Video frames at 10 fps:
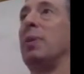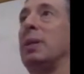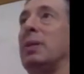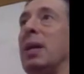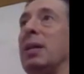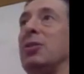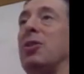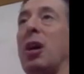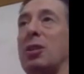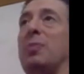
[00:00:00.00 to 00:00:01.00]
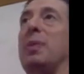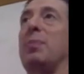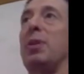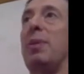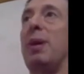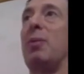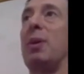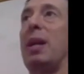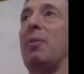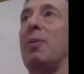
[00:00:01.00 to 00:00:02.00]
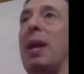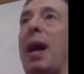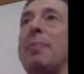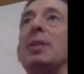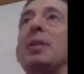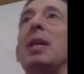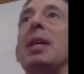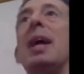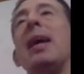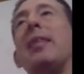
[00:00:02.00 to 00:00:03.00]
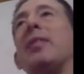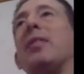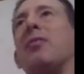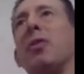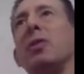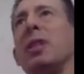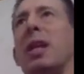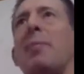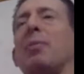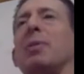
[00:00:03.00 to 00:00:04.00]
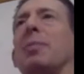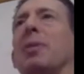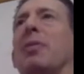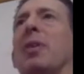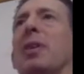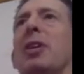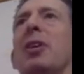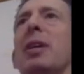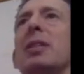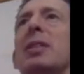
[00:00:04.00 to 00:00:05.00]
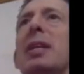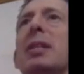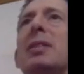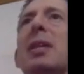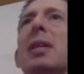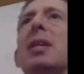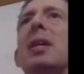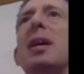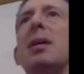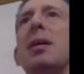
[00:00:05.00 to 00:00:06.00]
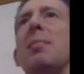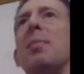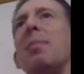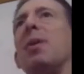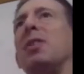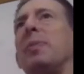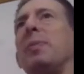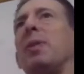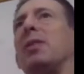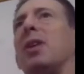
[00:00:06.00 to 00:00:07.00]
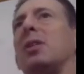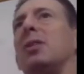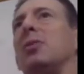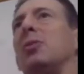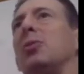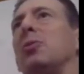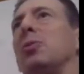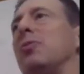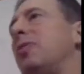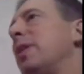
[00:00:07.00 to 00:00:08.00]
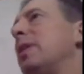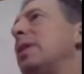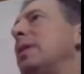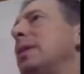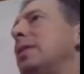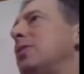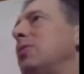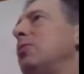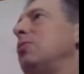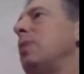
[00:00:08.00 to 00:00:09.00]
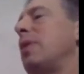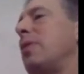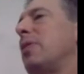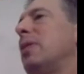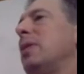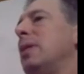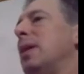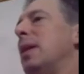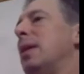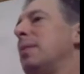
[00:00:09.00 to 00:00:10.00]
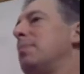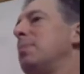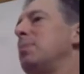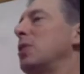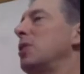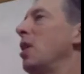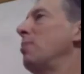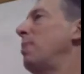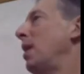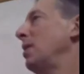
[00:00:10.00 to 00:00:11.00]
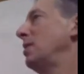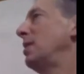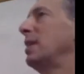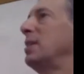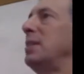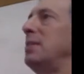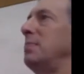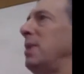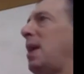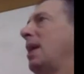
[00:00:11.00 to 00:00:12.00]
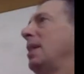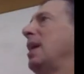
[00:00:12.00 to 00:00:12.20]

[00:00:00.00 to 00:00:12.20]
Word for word: and talk to people about what had happened. And the first thing that happened was something very curious. That is, a bunch of people I talked to who were very in tune with Chicago politics, highly